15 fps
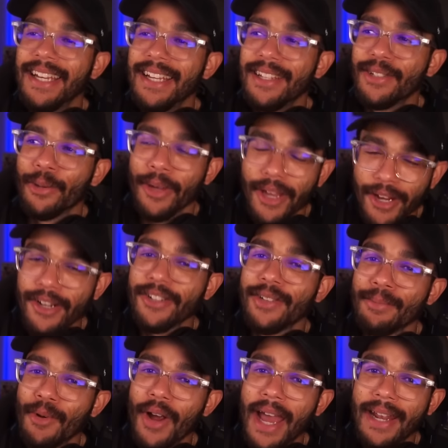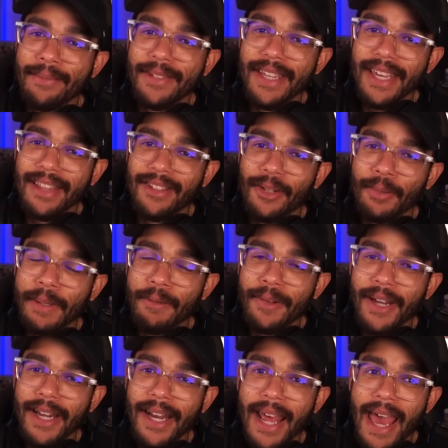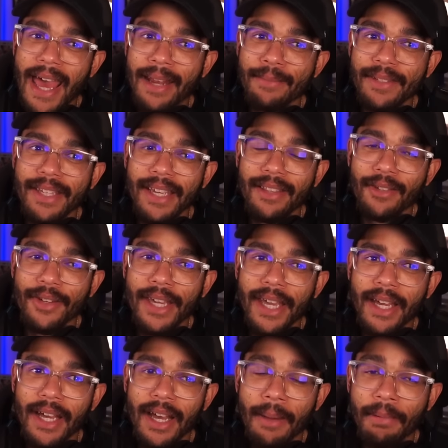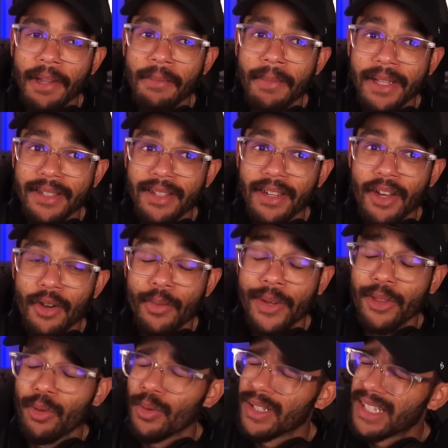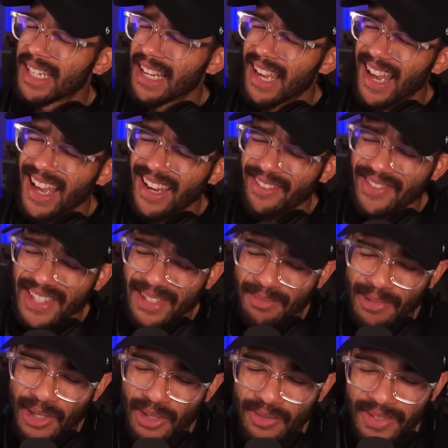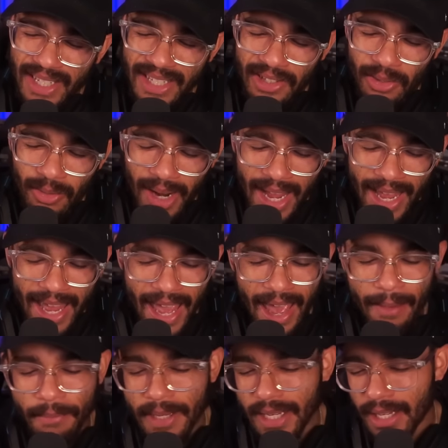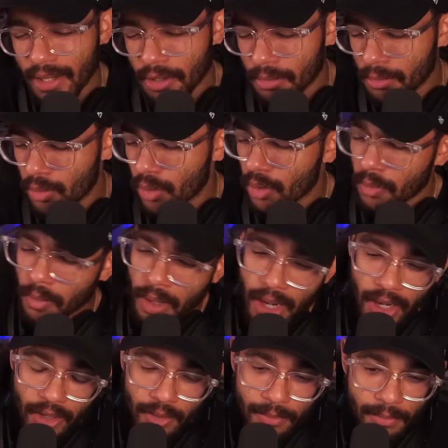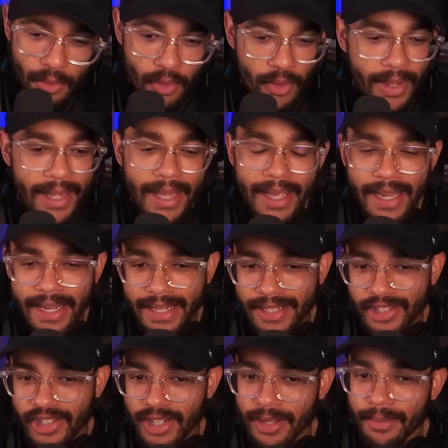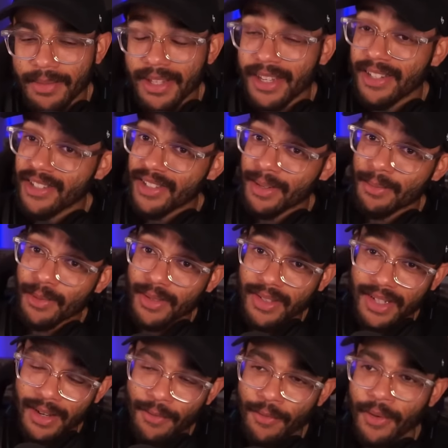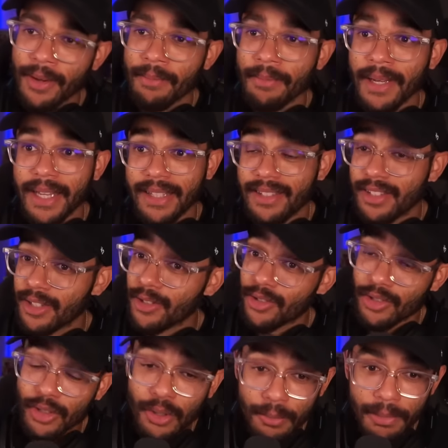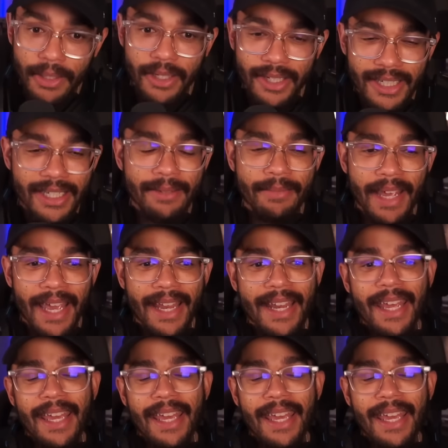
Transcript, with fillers: So we're here to some more Adam Sandler. We went on an Adam Sandler kick a couple of months ago, went through a ton of his movies, right? Happy Gilmore, Waterboy, Hidden Gems. Hidden Gems was different, but still super good, man